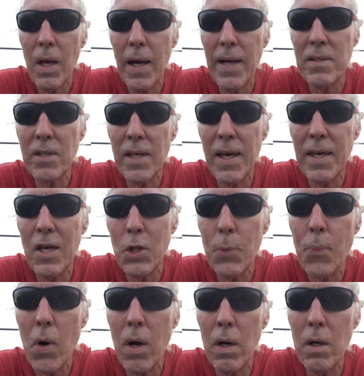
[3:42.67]
I say get the
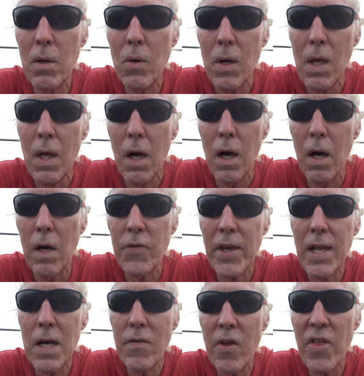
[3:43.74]
Pro,
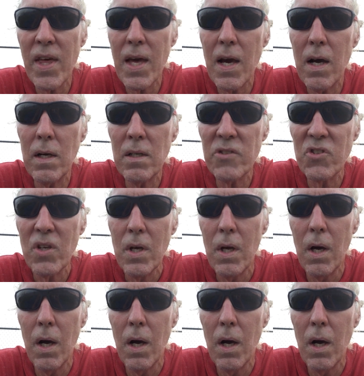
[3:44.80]
forget everything else.